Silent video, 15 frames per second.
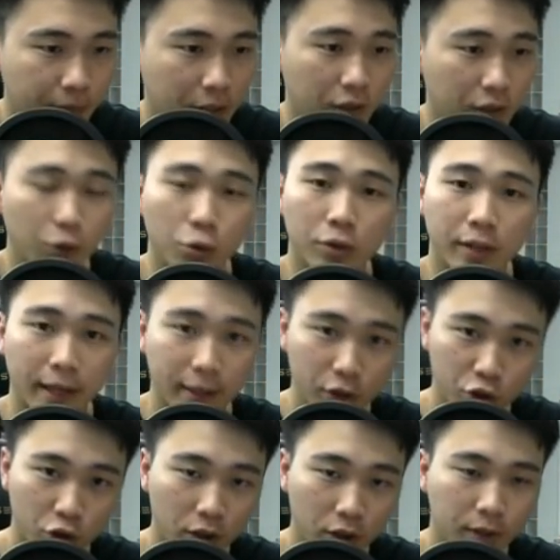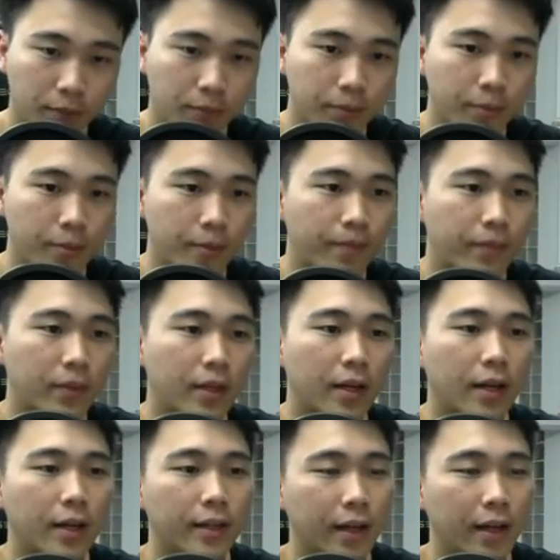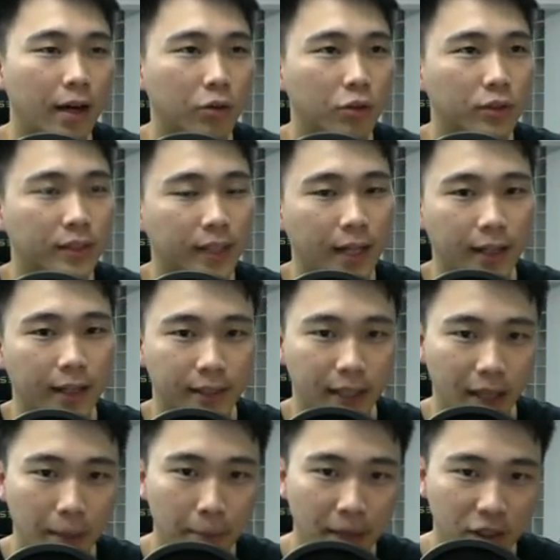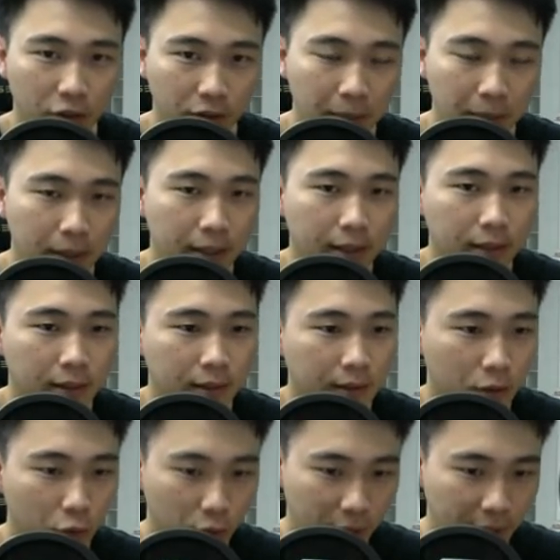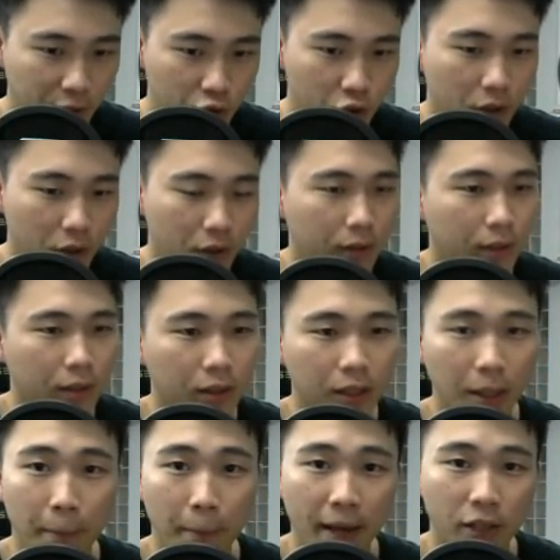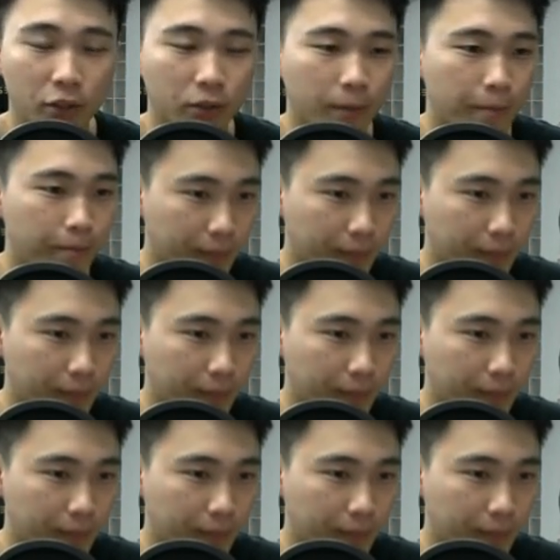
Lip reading: So I'll do 10 draws, and then I'll select the second batch of 10 players, do 10 draw, third batch,